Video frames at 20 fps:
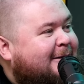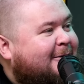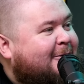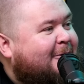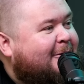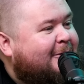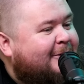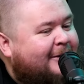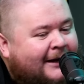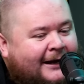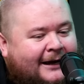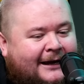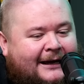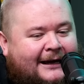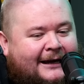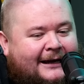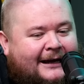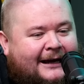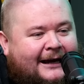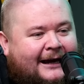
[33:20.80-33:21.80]
going,
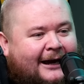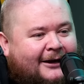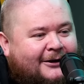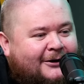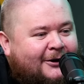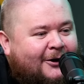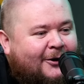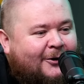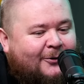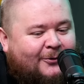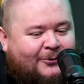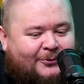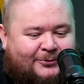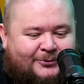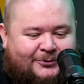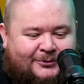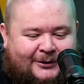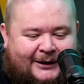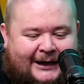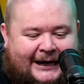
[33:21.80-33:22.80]
you know,
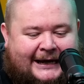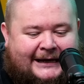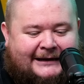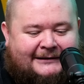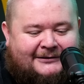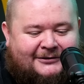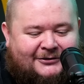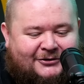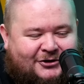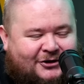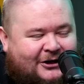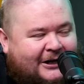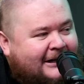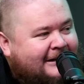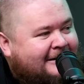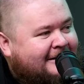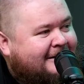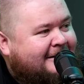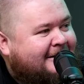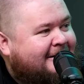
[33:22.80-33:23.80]
eat sheet.
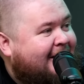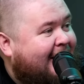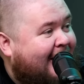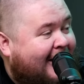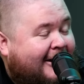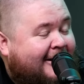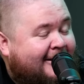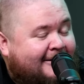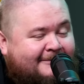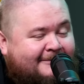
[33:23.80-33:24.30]
Uh,